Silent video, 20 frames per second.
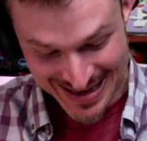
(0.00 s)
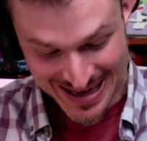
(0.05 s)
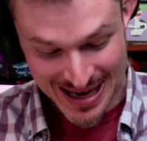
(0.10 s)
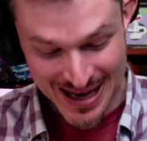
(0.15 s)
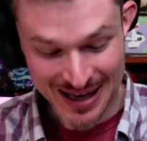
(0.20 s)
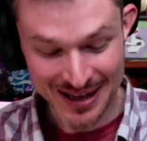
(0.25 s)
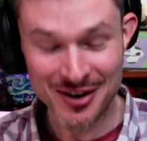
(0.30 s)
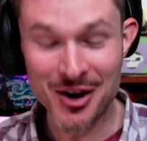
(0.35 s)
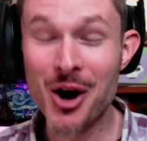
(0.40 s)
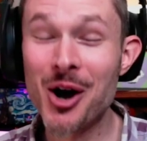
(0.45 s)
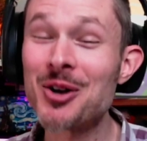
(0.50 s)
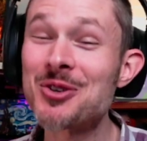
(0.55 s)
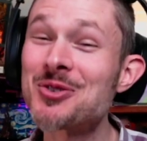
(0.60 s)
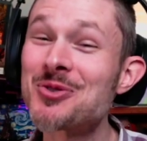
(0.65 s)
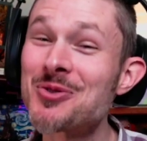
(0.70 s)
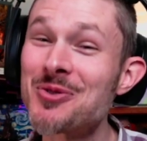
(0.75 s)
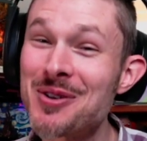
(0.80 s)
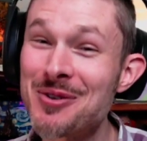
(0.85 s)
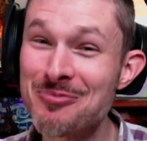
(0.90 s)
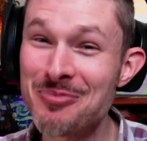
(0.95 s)
an
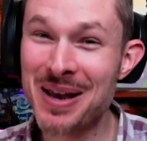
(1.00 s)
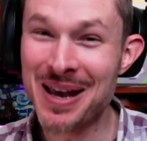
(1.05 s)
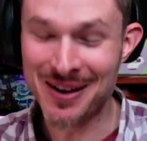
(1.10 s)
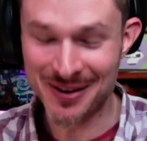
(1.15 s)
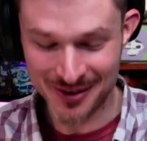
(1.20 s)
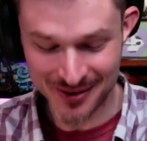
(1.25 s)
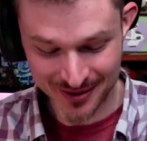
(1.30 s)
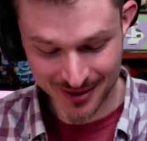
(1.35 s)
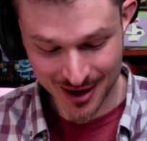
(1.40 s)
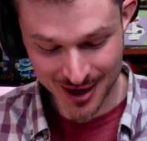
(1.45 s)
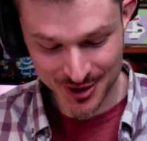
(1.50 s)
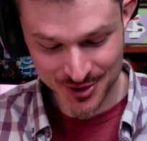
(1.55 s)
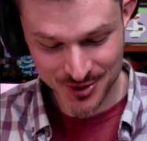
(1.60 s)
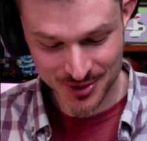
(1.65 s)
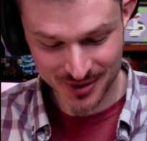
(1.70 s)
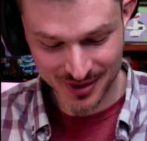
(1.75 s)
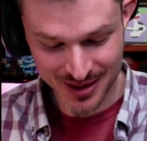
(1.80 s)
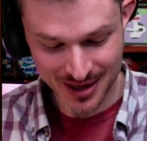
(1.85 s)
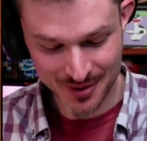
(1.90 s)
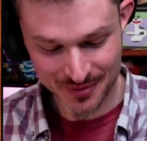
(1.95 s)
Austrian painter, an
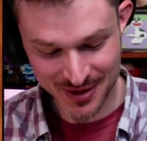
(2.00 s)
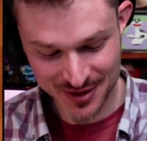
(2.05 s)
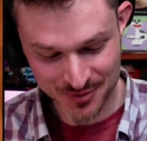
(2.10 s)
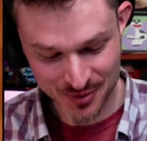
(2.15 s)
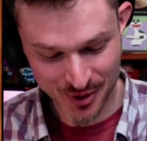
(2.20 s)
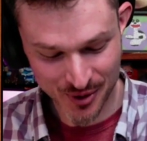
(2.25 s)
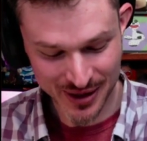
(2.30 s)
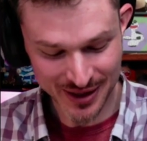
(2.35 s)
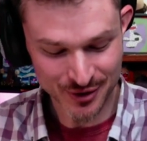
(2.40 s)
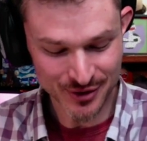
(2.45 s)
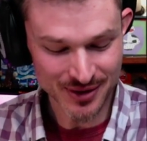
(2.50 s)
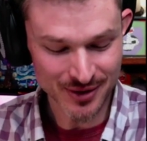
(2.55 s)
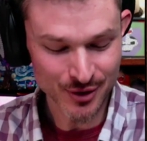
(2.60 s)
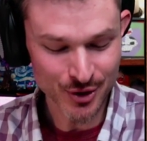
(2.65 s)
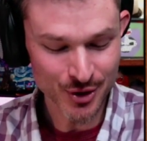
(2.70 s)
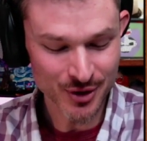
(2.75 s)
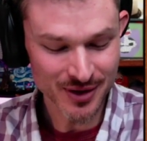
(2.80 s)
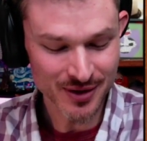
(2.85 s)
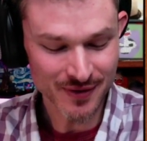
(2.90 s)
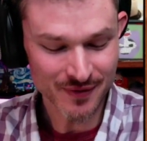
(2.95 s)
Austrian name, that's probably
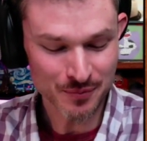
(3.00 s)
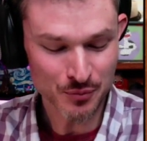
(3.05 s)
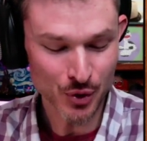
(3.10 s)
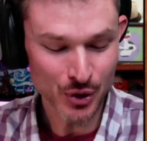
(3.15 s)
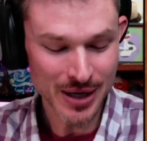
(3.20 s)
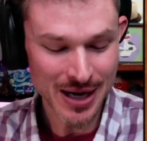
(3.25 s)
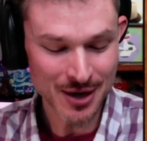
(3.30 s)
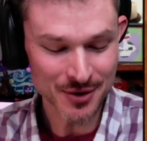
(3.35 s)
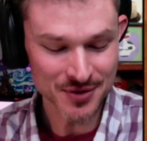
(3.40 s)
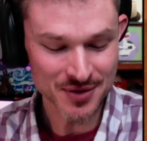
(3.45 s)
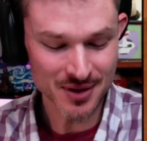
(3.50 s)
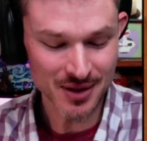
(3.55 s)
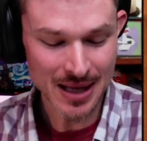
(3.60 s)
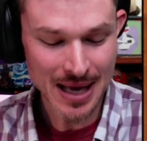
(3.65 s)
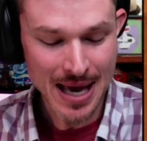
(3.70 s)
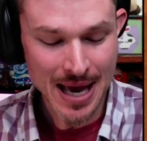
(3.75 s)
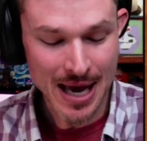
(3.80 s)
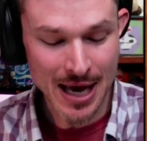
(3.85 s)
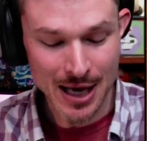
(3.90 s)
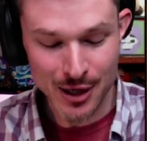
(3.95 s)
couldn't pronounce it,
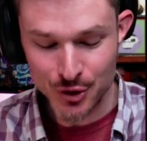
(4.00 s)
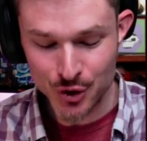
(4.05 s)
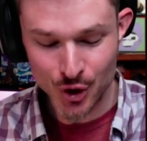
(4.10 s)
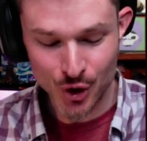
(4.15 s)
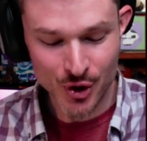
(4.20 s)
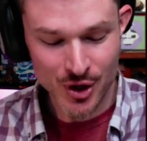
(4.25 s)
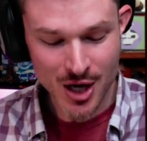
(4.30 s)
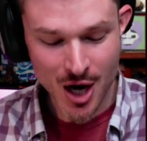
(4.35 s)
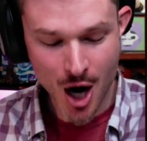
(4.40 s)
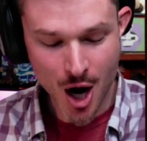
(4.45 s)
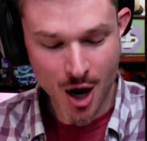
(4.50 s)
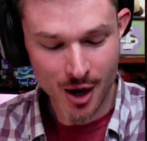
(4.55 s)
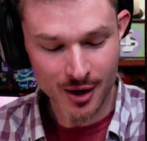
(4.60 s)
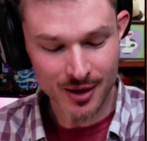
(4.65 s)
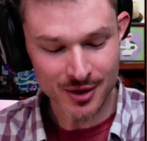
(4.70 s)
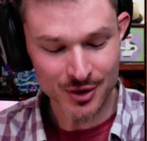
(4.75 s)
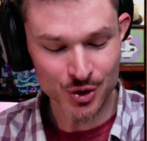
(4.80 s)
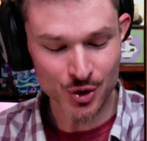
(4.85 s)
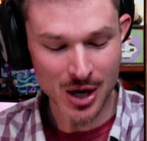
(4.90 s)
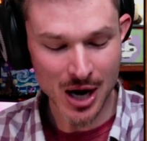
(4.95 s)
Edgar Young,
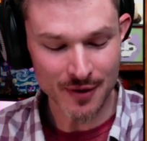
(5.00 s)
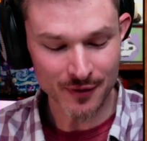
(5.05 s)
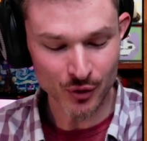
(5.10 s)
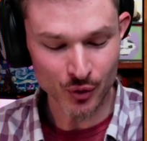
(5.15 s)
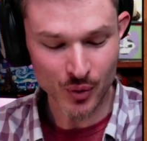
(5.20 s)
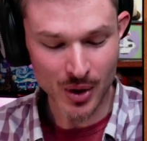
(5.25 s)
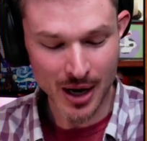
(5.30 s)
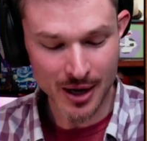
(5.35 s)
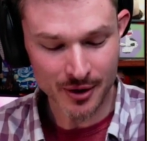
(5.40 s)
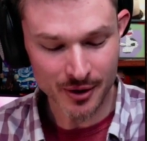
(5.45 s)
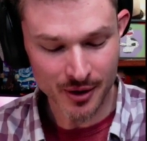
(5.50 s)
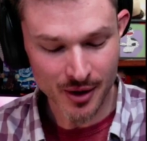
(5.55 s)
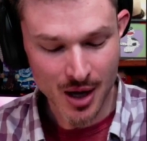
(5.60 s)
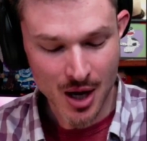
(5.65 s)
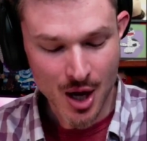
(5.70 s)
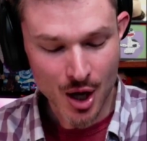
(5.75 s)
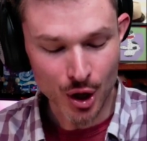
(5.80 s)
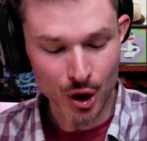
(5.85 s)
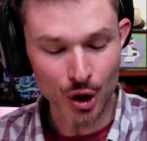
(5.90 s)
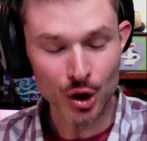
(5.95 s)
travel writer,
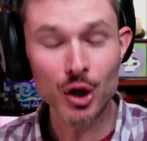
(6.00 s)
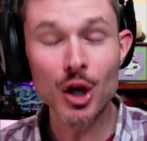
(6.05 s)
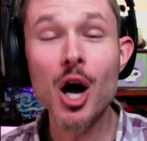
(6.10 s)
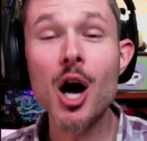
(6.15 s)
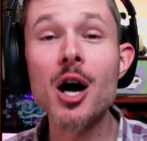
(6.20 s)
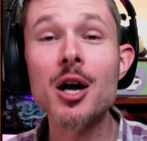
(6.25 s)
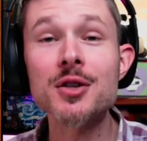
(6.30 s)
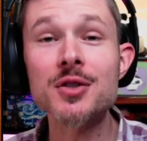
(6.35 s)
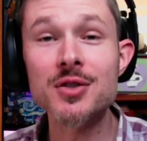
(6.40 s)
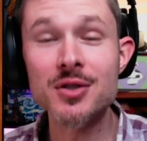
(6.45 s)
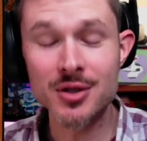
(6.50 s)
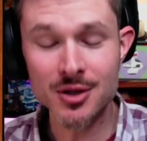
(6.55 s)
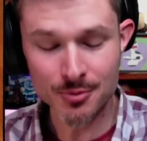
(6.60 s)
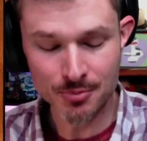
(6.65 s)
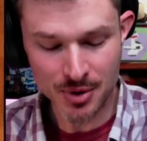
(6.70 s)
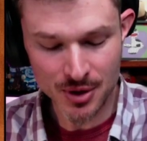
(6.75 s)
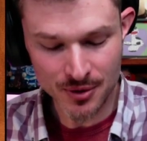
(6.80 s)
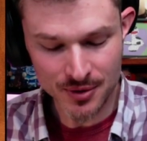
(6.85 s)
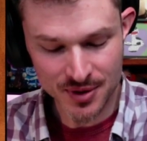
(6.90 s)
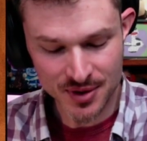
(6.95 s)
Klaus
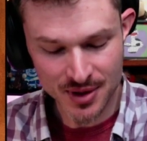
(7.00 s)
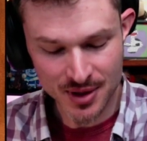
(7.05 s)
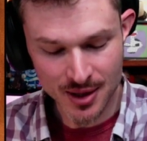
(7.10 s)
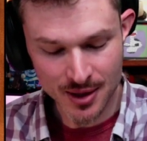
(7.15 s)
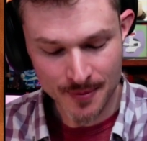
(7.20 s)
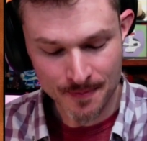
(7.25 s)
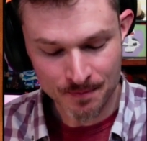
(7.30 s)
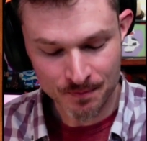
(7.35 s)
Debussy,